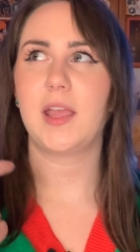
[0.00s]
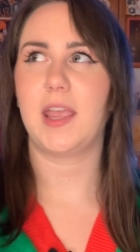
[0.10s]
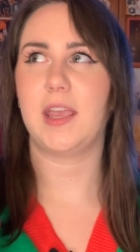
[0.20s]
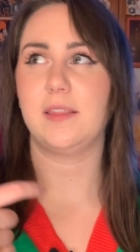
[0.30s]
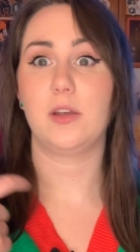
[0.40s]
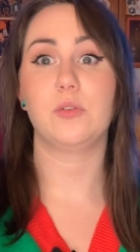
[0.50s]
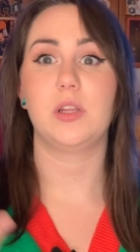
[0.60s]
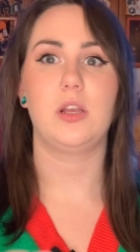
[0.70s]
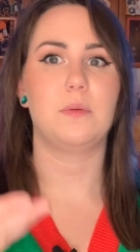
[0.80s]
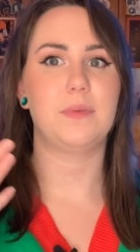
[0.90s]
and they don't
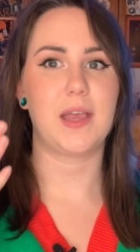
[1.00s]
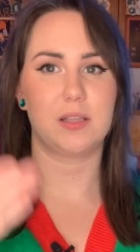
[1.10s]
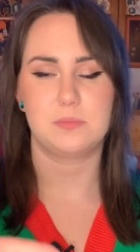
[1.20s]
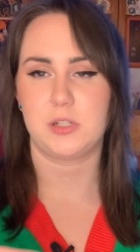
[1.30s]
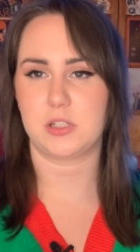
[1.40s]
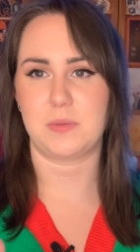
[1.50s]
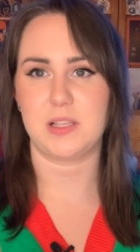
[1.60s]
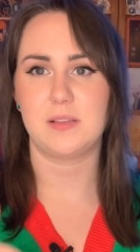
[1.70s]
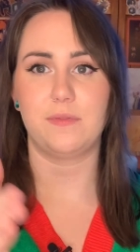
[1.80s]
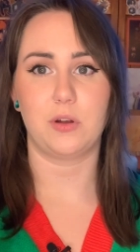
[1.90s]
take up as much
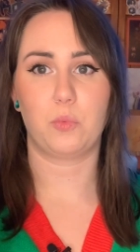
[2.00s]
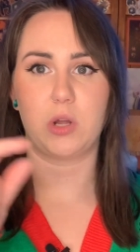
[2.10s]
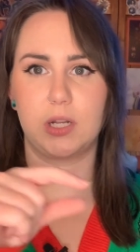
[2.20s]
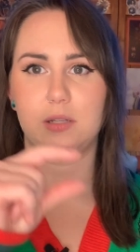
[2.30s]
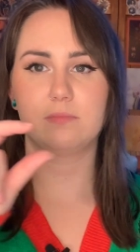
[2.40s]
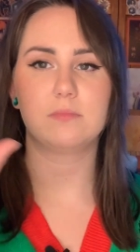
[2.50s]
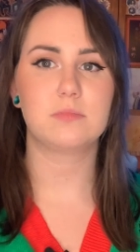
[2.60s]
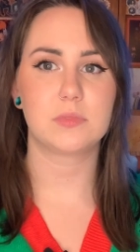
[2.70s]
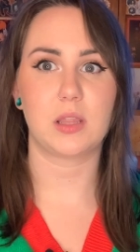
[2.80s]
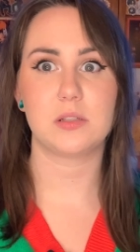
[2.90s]
space if you're wanting
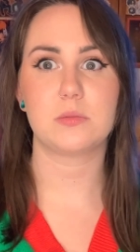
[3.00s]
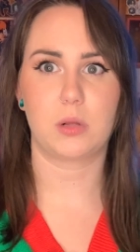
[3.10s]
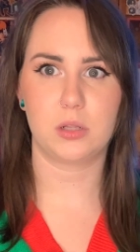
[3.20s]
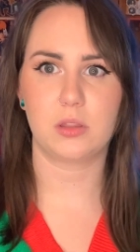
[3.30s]
like smaller